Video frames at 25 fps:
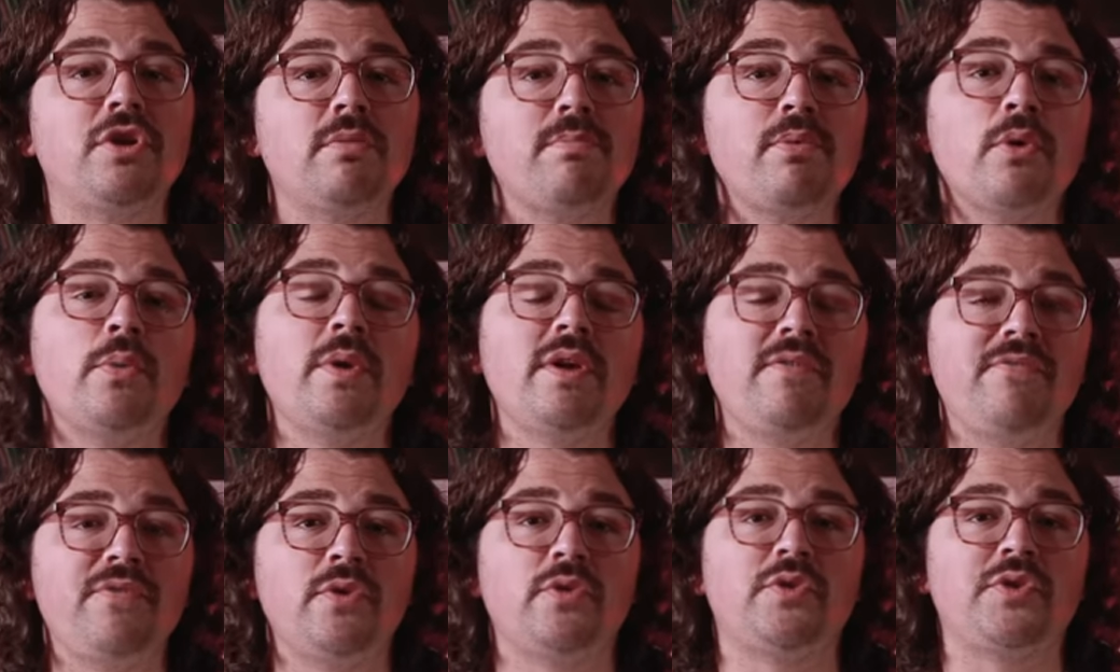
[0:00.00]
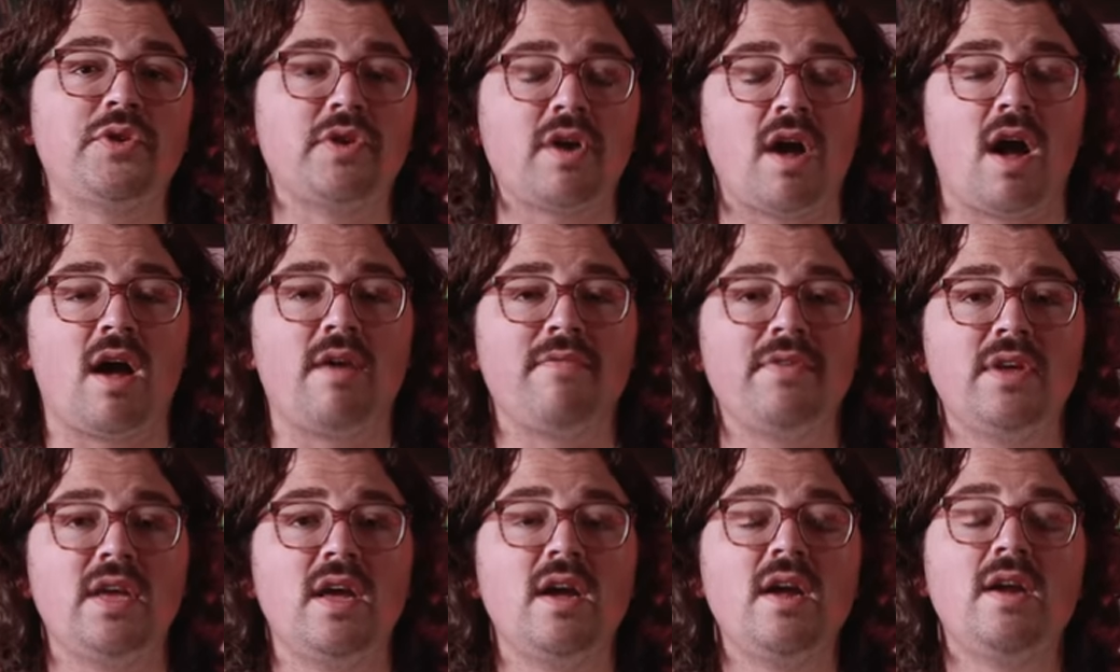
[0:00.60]
you're brewing filter
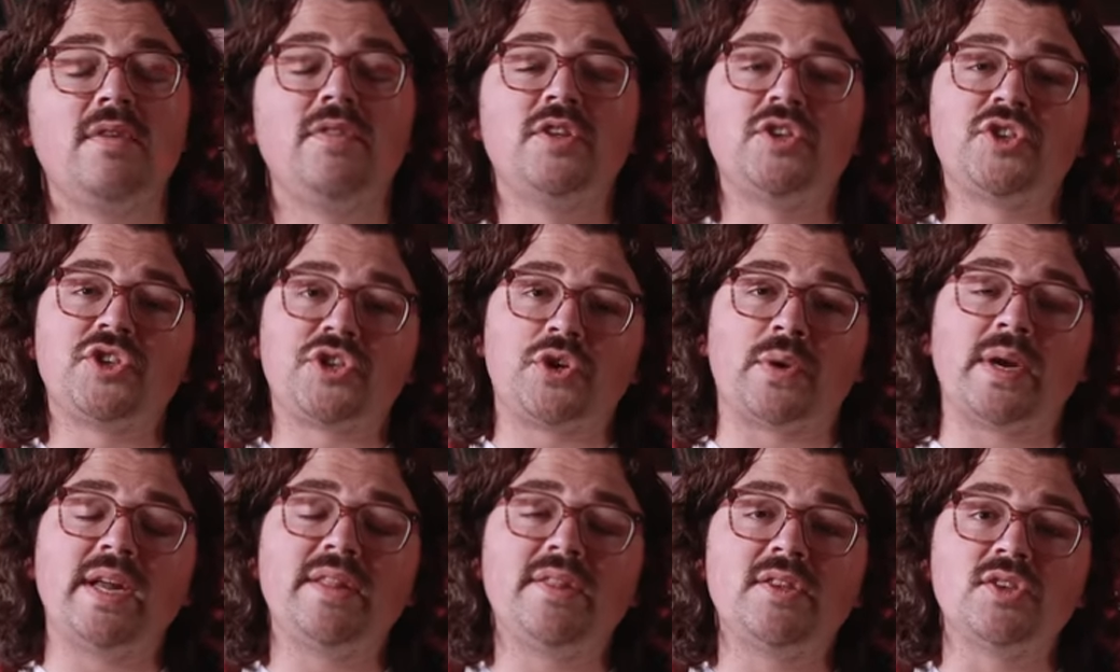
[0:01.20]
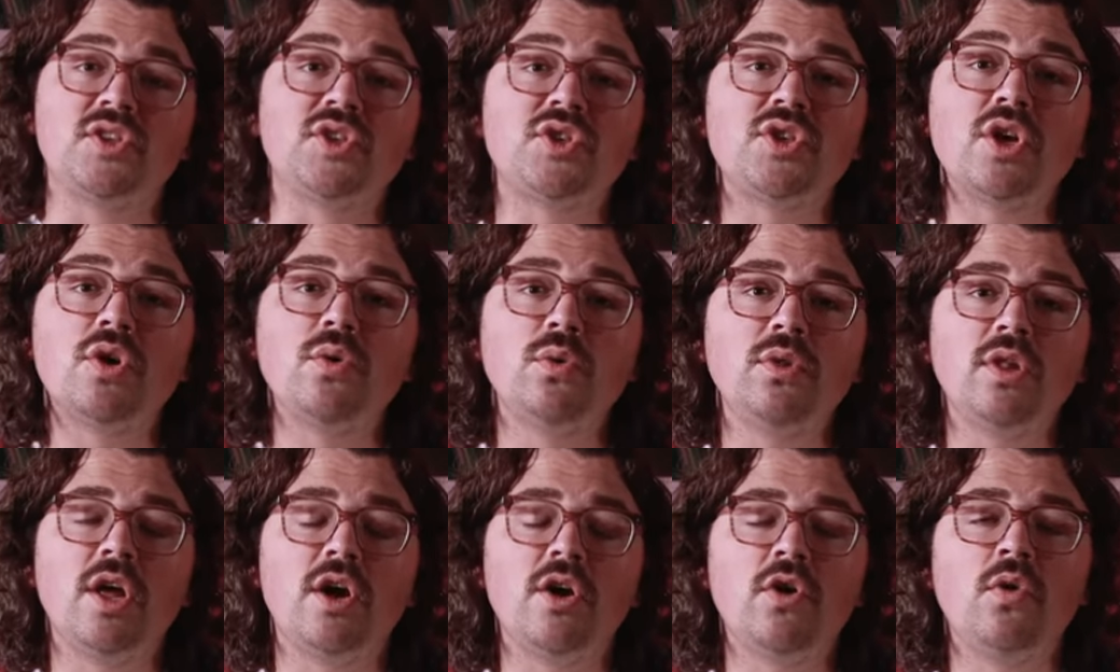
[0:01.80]
coffee, the strength is
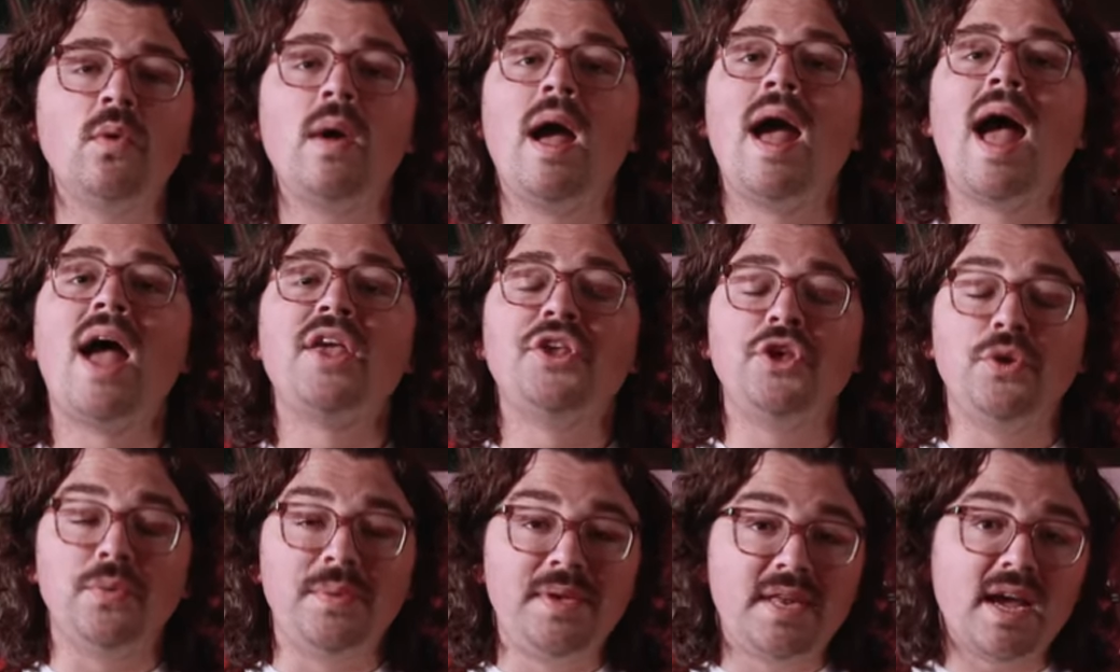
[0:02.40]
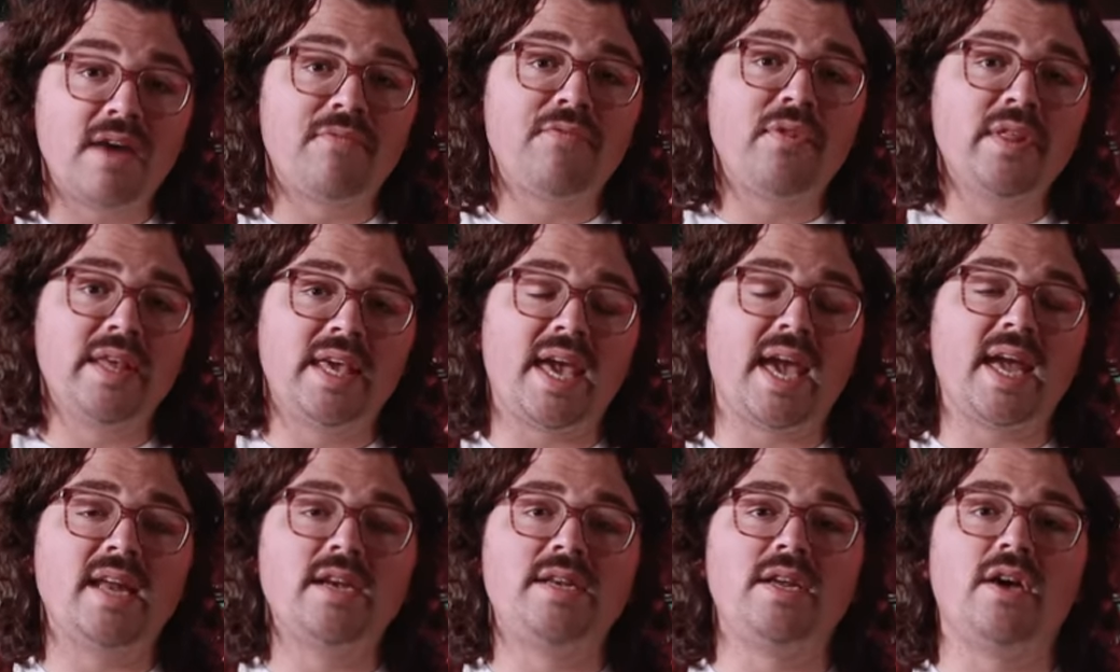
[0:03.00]
so low, you definitely
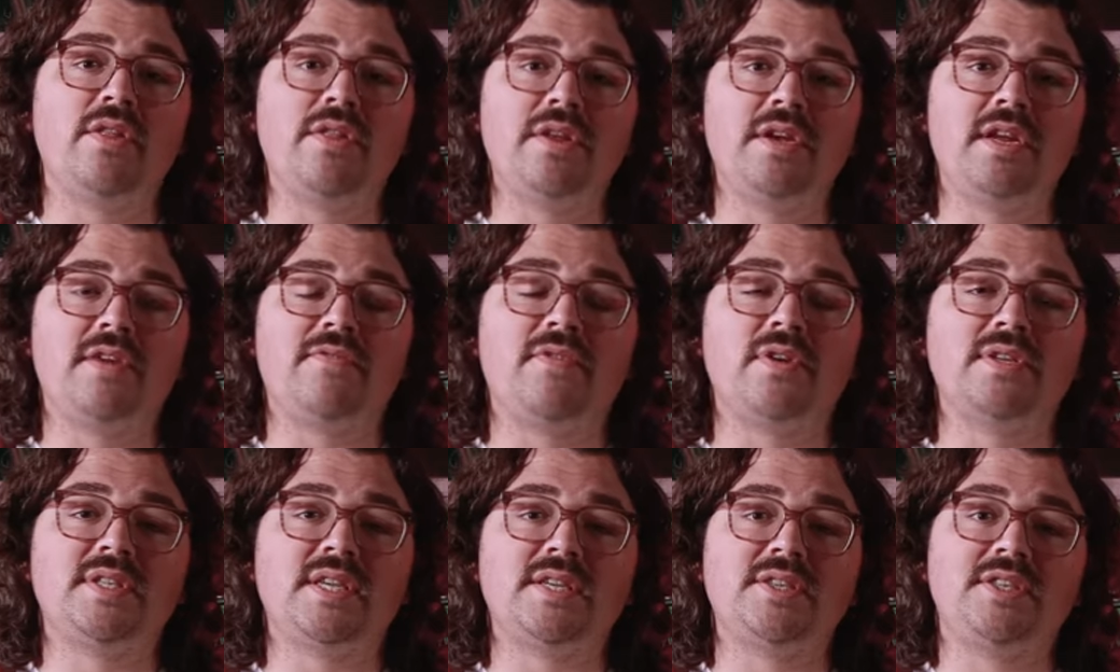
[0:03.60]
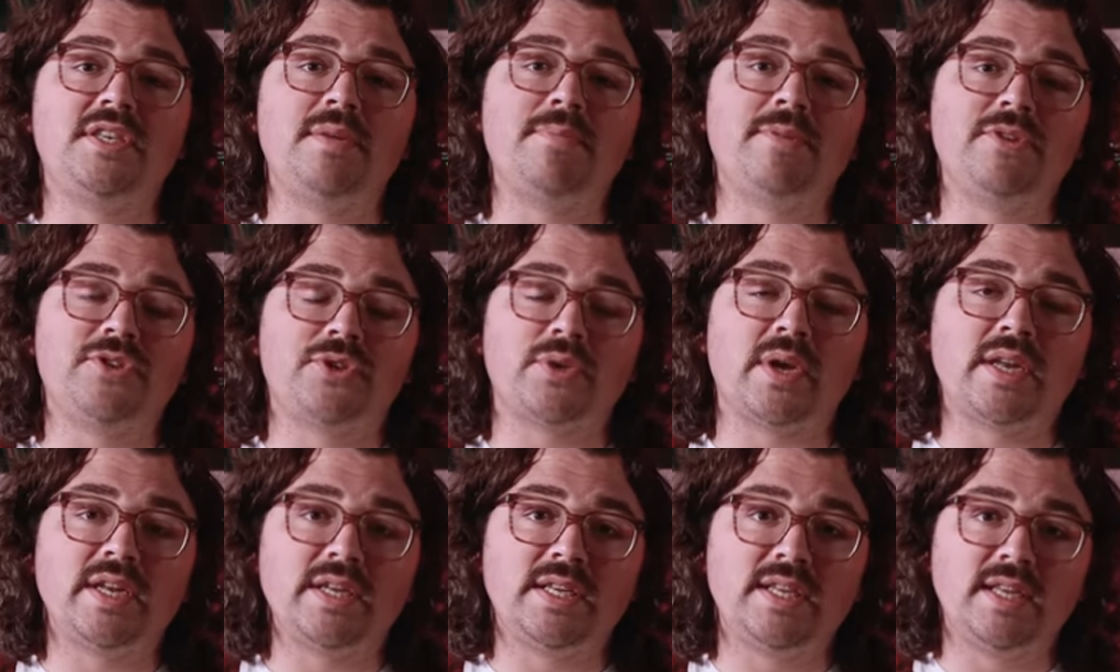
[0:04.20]
can tell the difference as
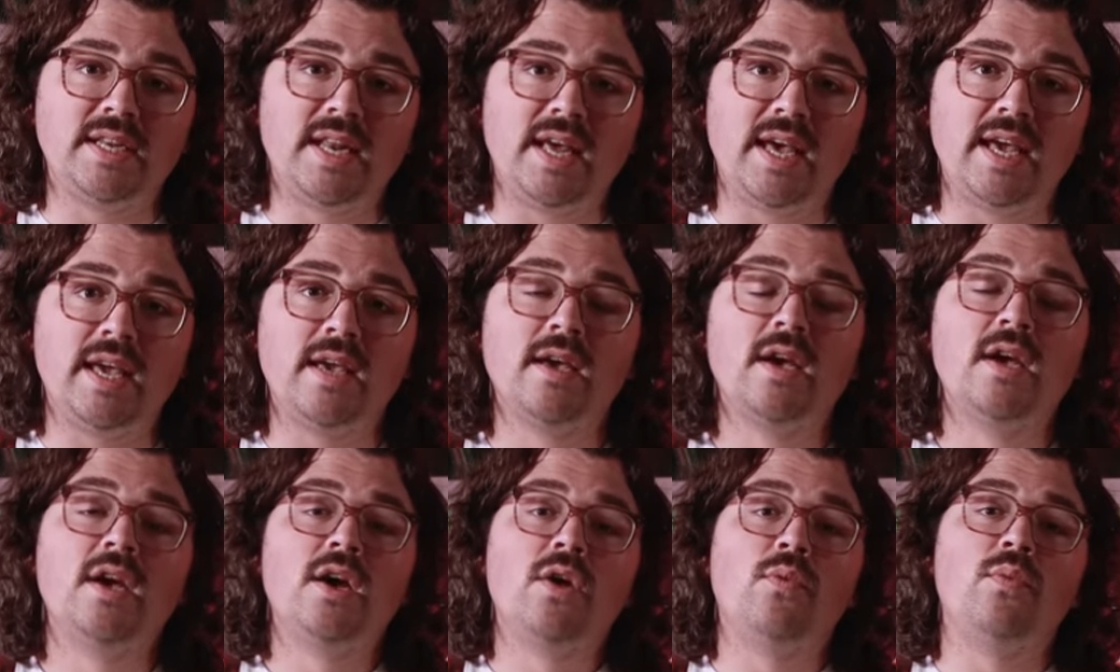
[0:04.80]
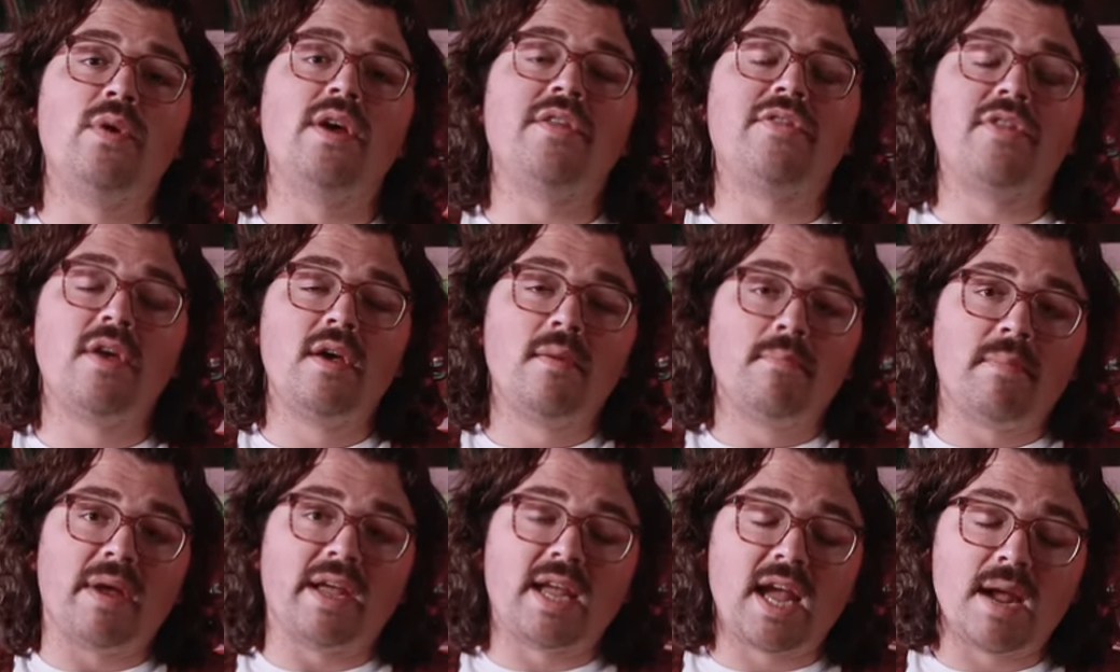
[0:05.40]
demonstrated today with
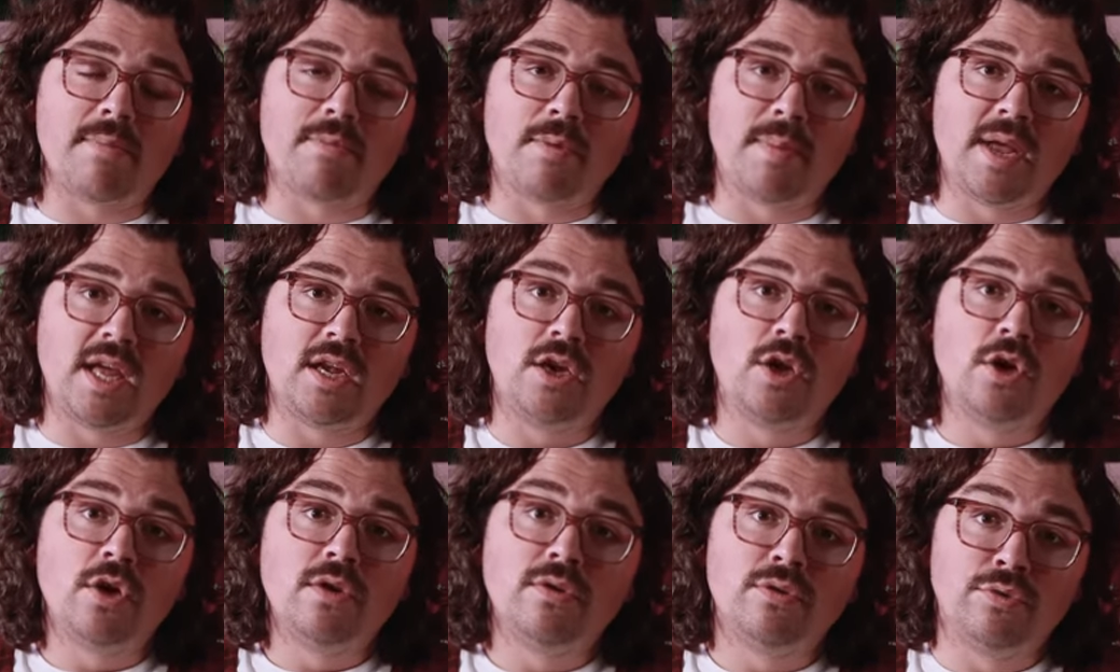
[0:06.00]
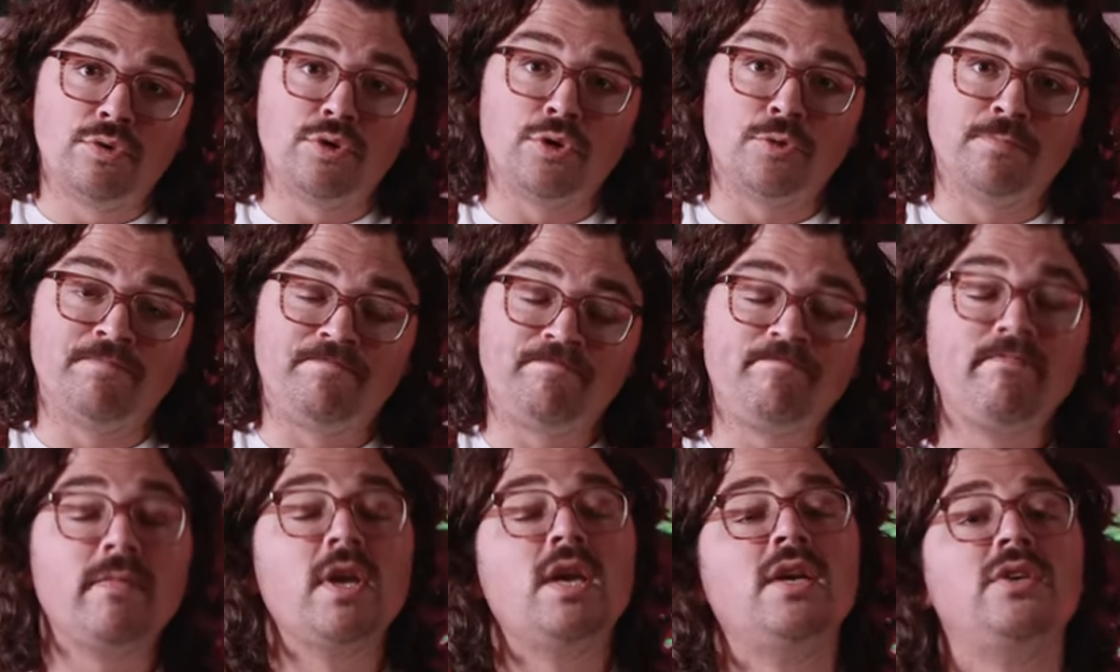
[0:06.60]
my cameraman, Ugo.